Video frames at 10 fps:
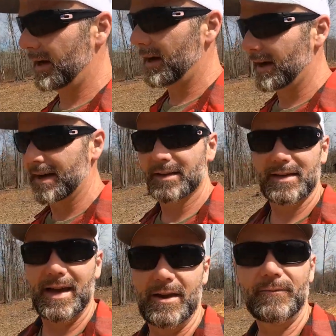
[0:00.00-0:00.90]
uh,
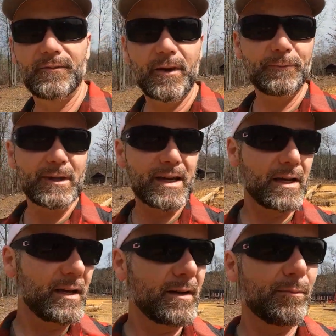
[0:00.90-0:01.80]
is a
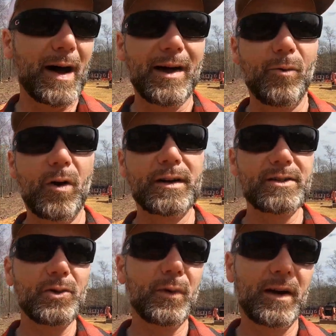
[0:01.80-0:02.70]
fifty by
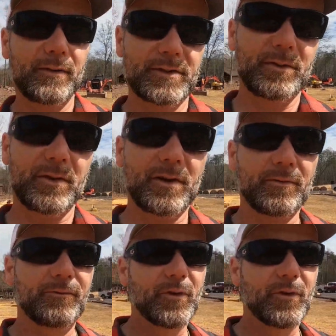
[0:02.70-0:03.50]
one twelve. So there are